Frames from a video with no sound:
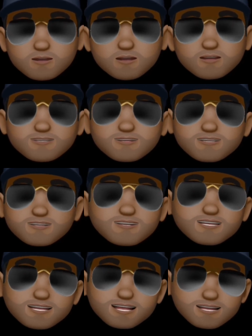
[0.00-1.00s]
If this is
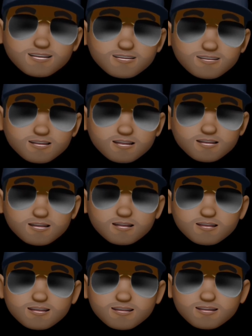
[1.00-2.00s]
the case,
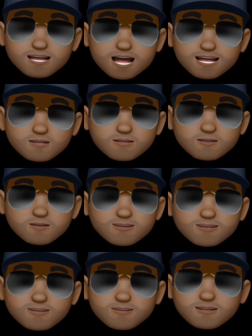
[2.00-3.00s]
then
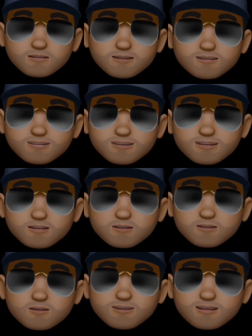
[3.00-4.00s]
9.10%
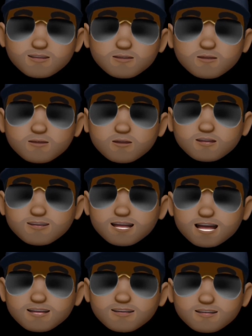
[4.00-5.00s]
will equal
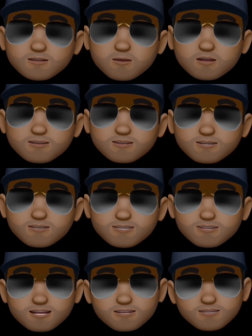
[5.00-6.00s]
91
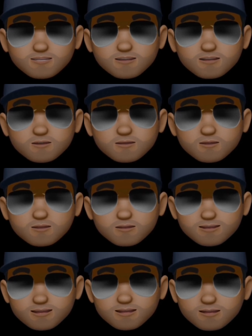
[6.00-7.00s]
cents per
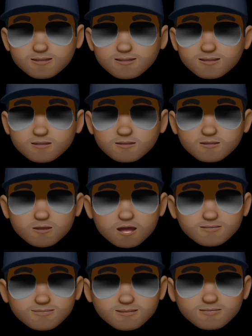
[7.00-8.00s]
year in
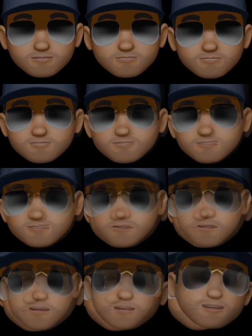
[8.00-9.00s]
profit.
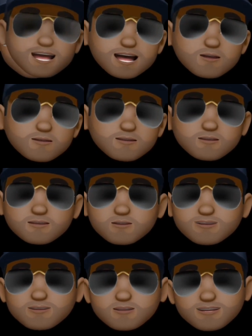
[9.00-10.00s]
Now,
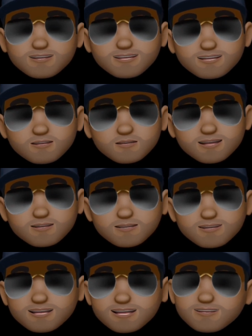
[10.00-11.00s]
before you look at that amount
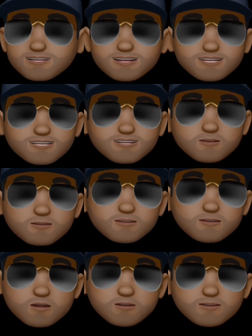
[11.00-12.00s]
and think it's too
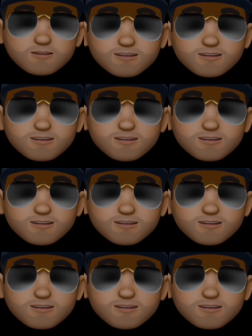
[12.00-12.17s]
small,